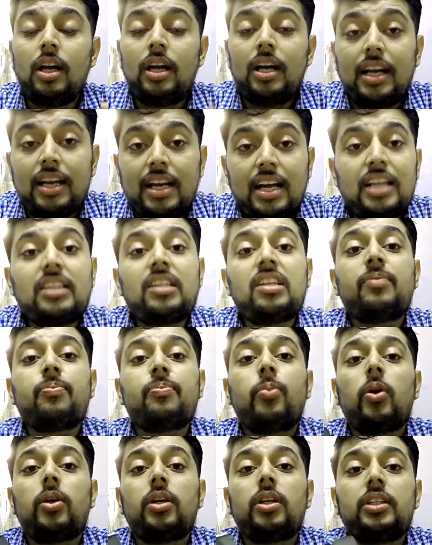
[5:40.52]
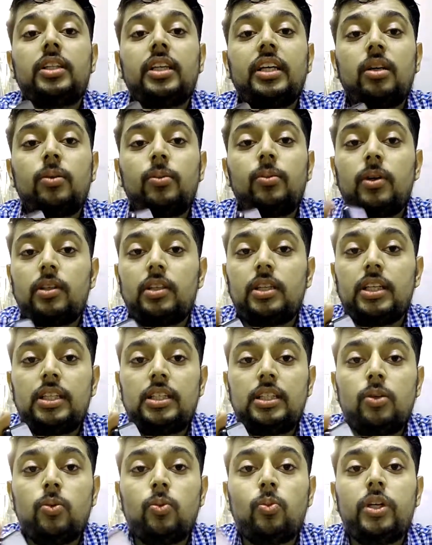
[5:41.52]
Another important thing about
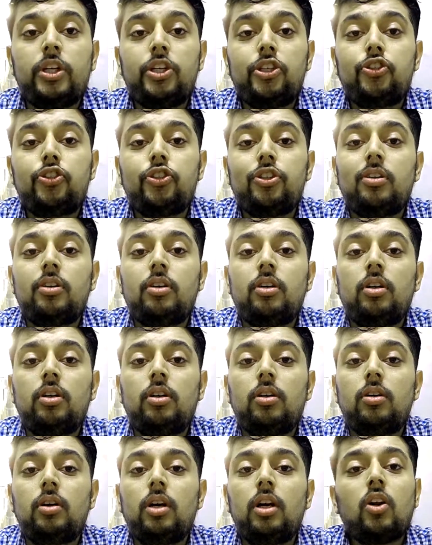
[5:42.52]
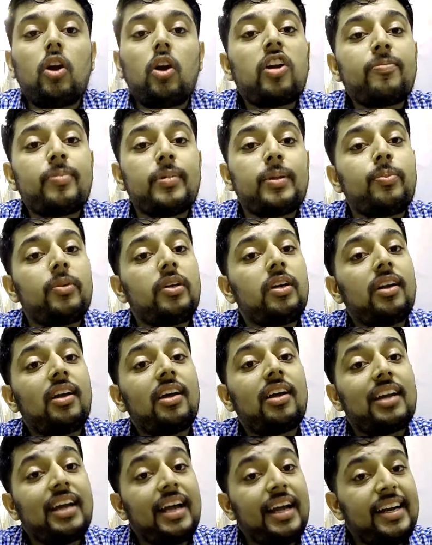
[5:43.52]
this, which a lot of
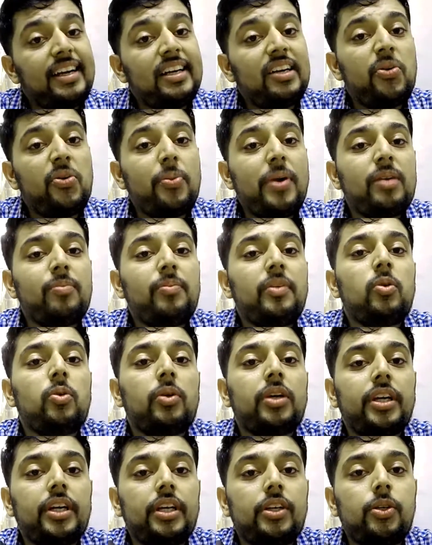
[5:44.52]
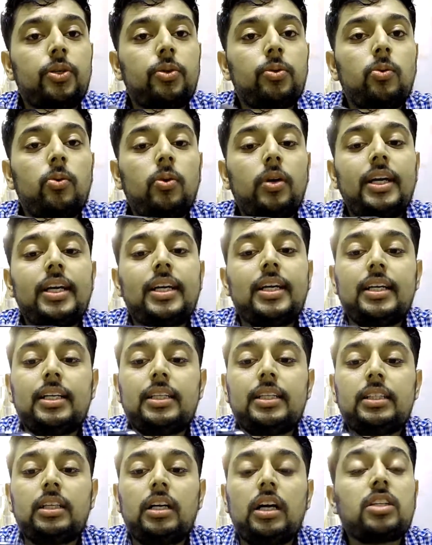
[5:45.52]
people right now might be looking into,
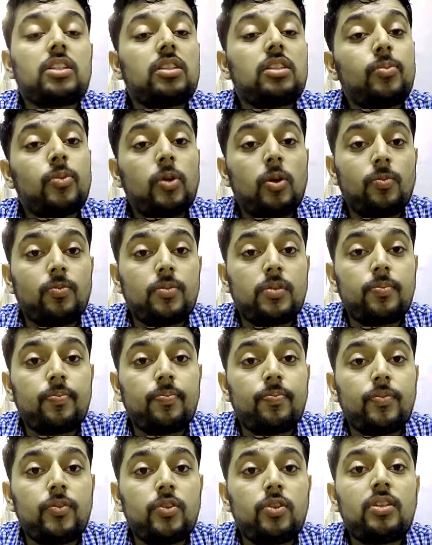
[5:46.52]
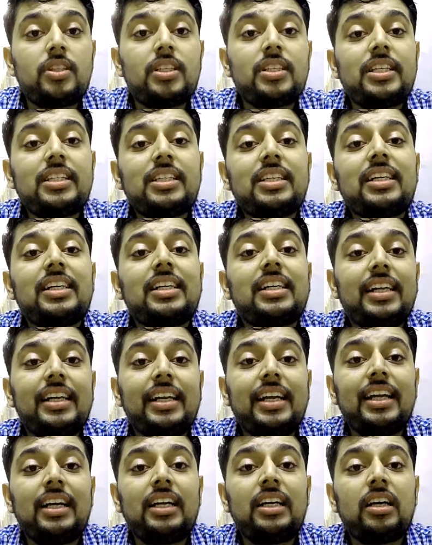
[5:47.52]
is custom ROMs. So this is a
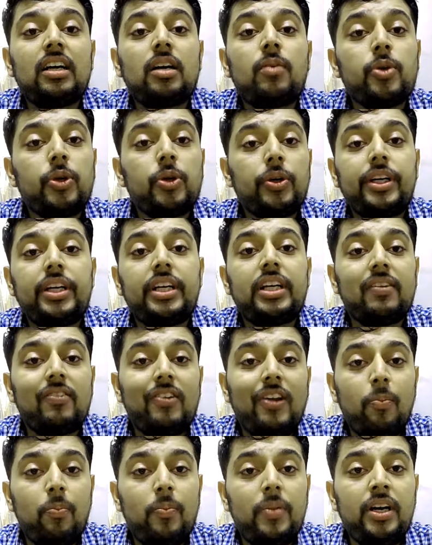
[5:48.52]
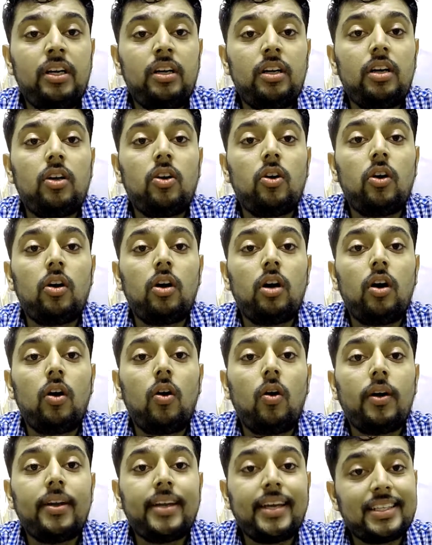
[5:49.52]
great community development
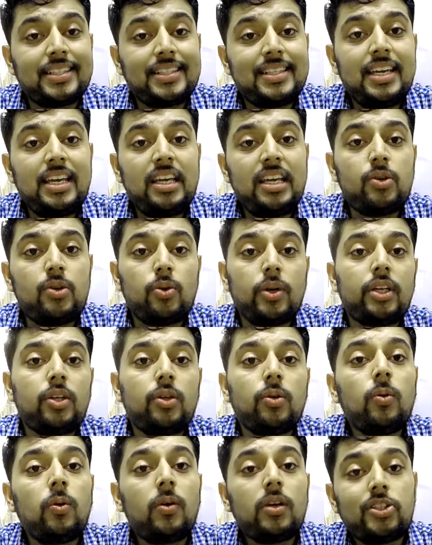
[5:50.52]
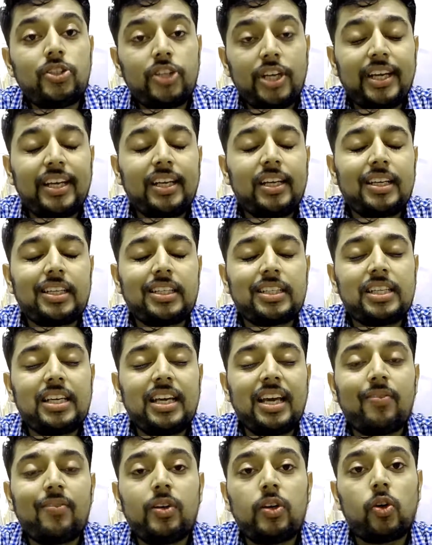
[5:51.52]
on XDA. You can go and check an
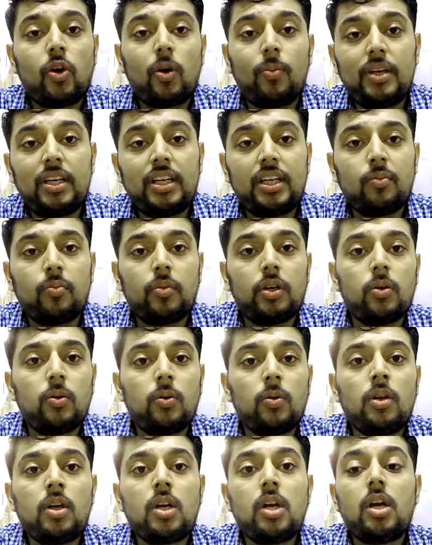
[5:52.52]
XDA. I will drop a link below.